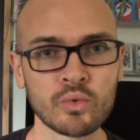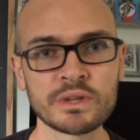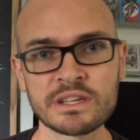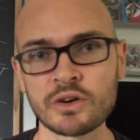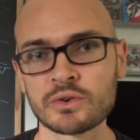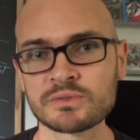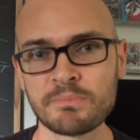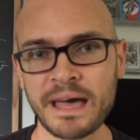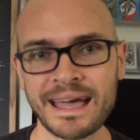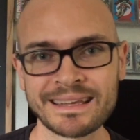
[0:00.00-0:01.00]
only goes
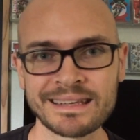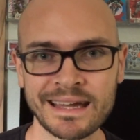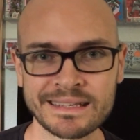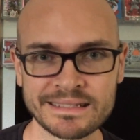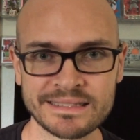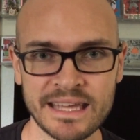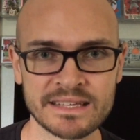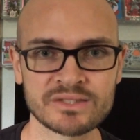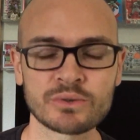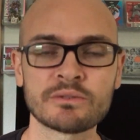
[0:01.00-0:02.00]
back 90
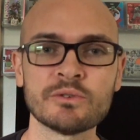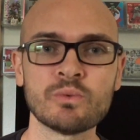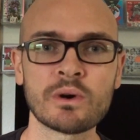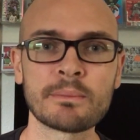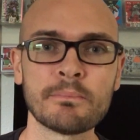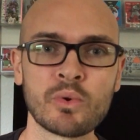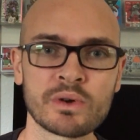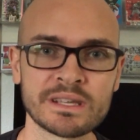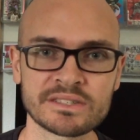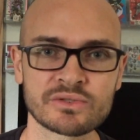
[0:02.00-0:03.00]
days. So if you want
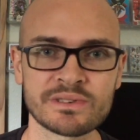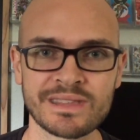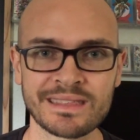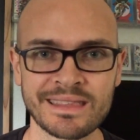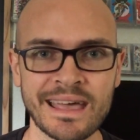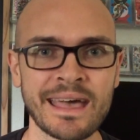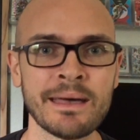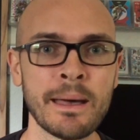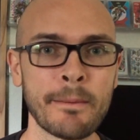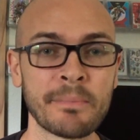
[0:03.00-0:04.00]
more history than
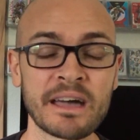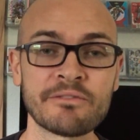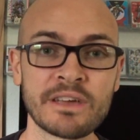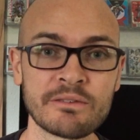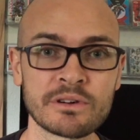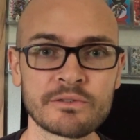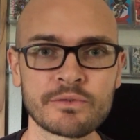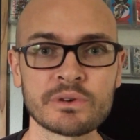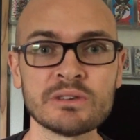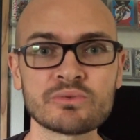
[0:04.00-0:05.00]
that, my favorite
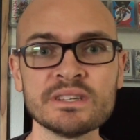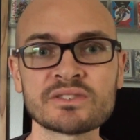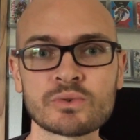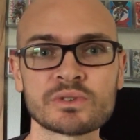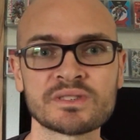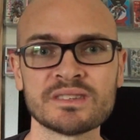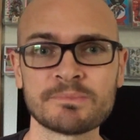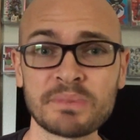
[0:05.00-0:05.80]
free resource is